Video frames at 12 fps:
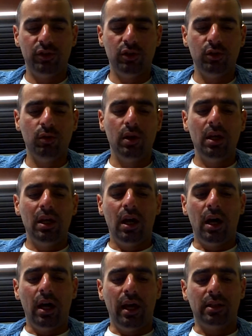to
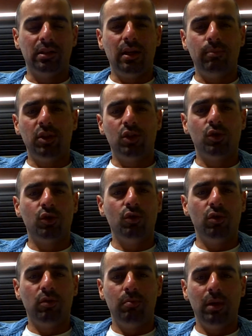accept the
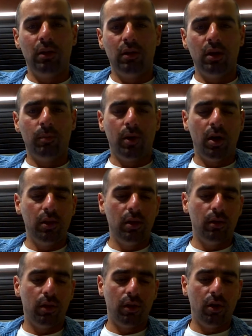truth merely upon the
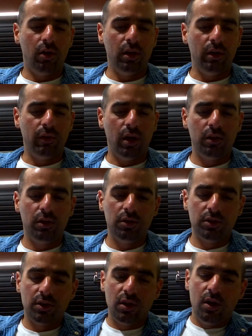authority of
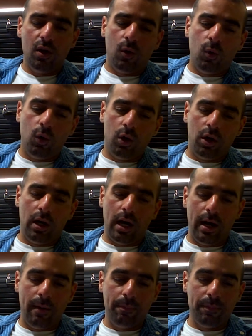others, or
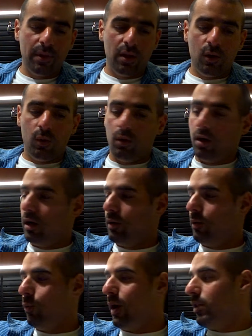
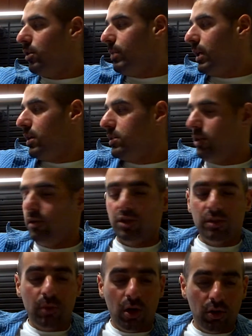whether because they're
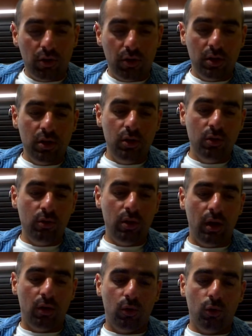smarter than you,
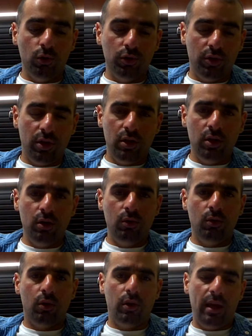they're older than
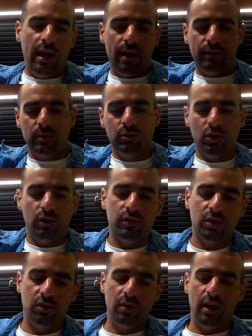you, or they have some sort of
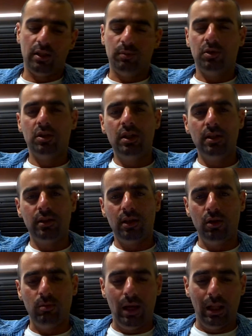certain expertise that
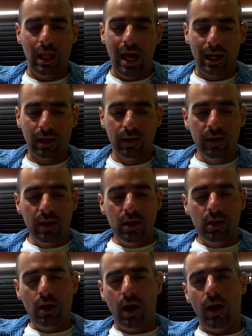you may lack.
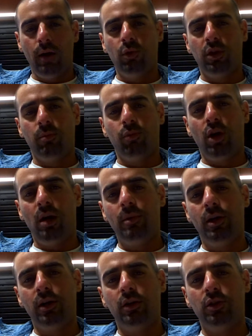With a
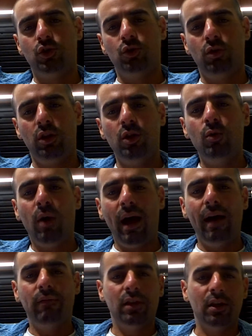primary good truth, you
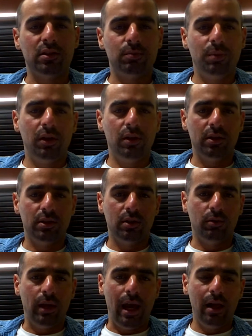have the experience
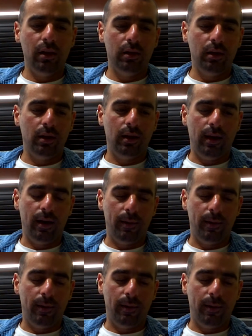in reality